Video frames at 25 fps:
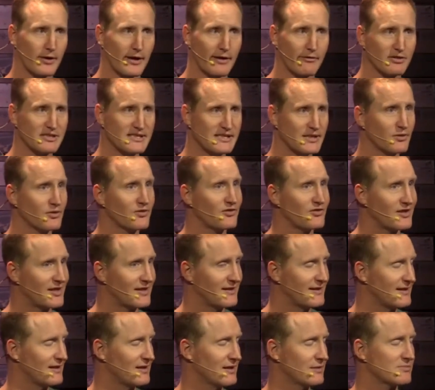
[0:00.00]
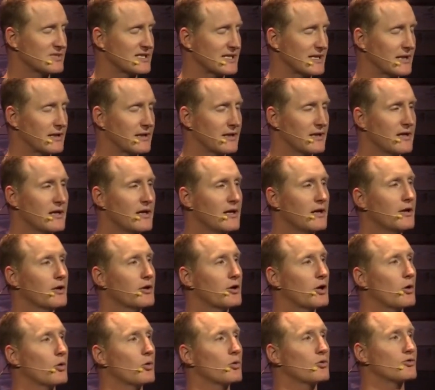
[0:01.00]
every single cent that comes in
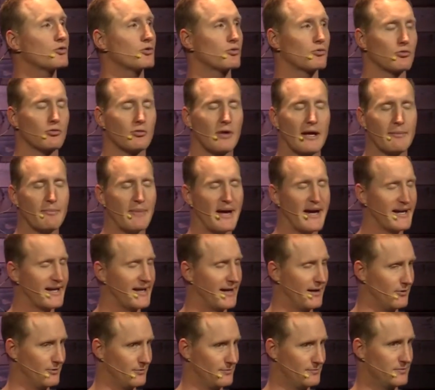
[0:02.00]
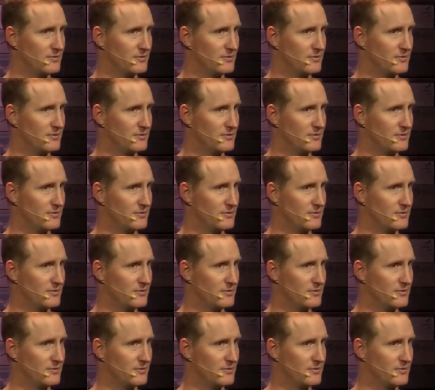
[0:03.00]
goes right back out.